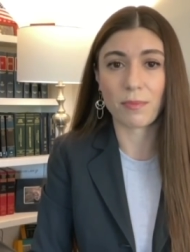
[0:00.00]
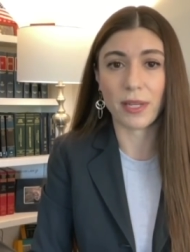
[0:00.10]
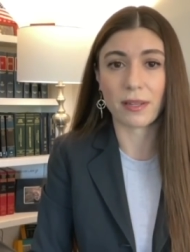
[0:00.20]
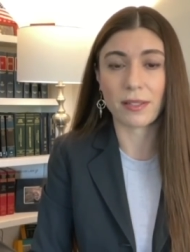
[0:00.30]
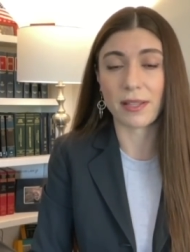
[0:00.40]

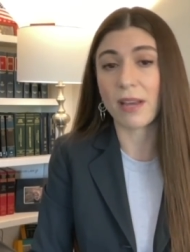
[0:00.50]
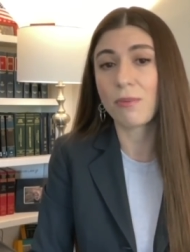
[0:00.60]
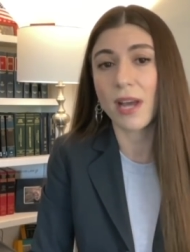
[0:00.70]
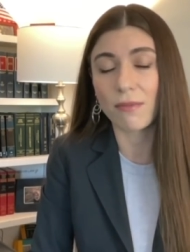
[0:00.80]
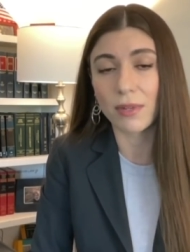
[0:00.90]
because they
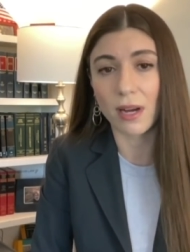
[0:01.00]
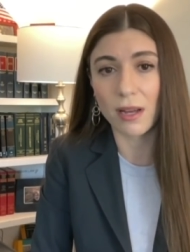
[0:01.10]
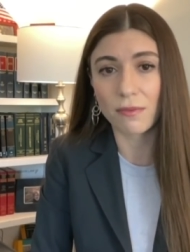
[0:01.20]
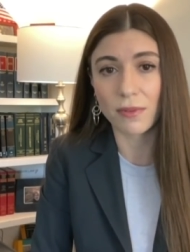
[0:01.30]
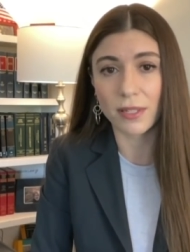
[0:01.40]
would have a
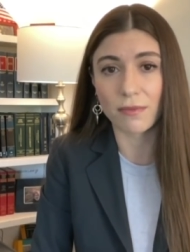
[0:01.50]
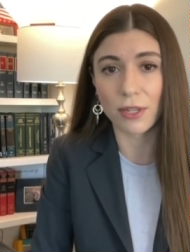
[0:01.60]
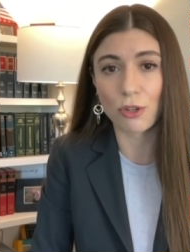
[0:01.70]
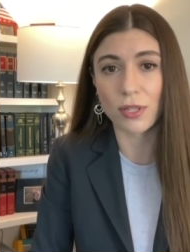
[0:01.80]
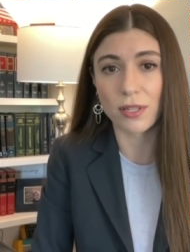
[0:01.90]
conflict of
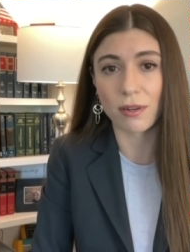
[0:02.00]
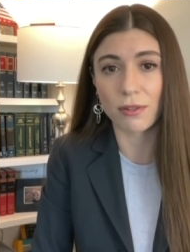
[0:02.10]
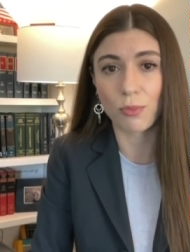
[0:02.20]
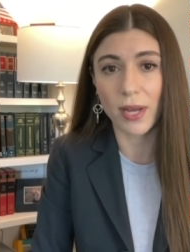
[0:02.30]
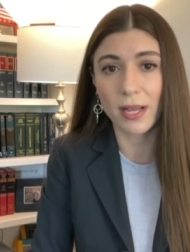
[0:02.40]
interest here
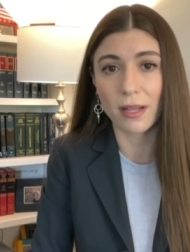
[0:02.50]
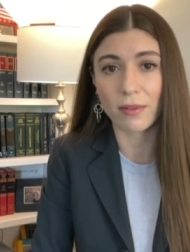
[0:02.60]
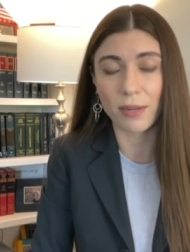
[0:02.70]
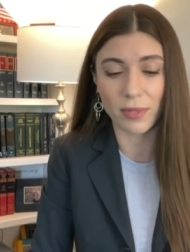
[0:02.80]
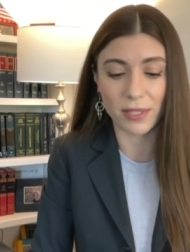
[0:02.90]
as well, right?